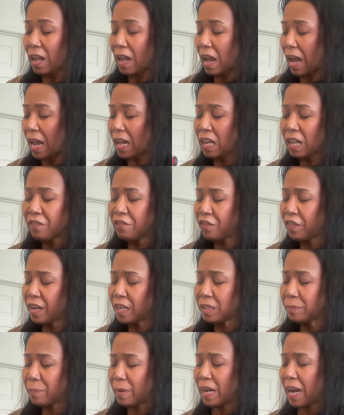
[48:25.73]
I love
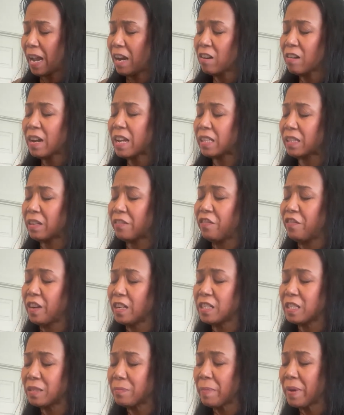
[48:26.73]
fish, but I don't like the
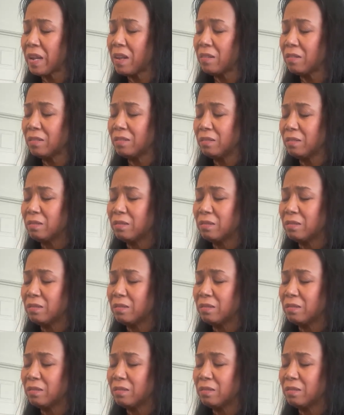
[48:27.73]
fish smell